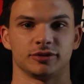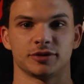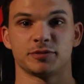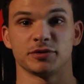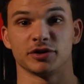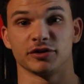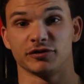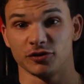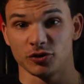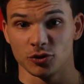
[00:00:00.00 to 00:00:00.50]
it's
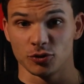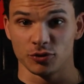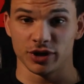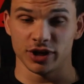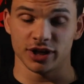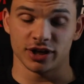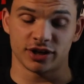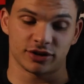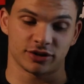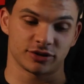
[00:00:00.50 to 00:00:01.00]
been a full
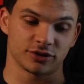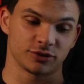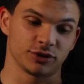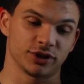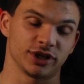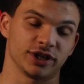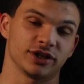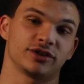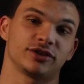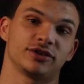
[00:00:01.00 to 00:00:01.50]
week
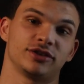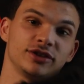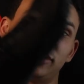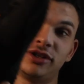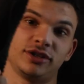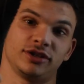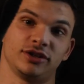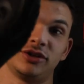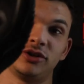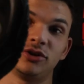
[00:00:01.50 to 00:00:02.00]
with
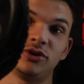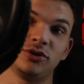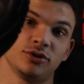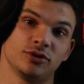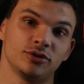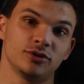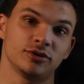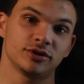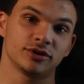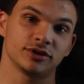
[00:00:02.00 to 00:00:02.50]
the
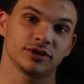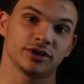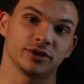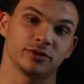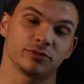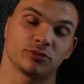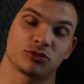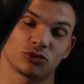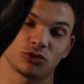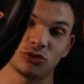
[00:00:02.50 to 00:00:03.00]
new
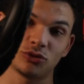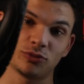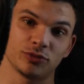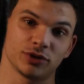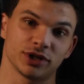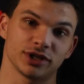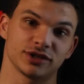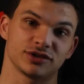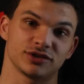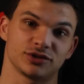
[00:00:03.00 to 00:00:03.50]

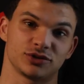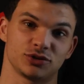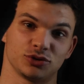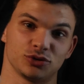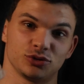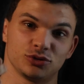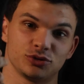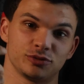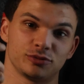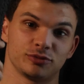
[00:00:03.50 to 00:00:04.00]
improvements
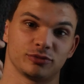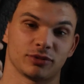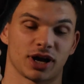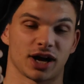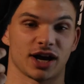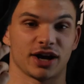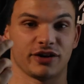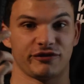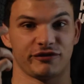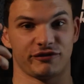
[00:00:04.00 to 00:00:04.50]
to
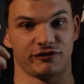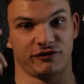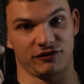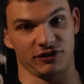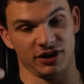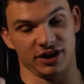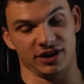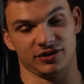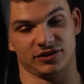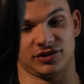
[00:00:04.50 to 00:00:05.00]
my
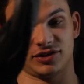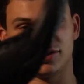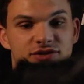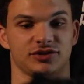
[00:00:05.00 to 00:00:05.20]
feet.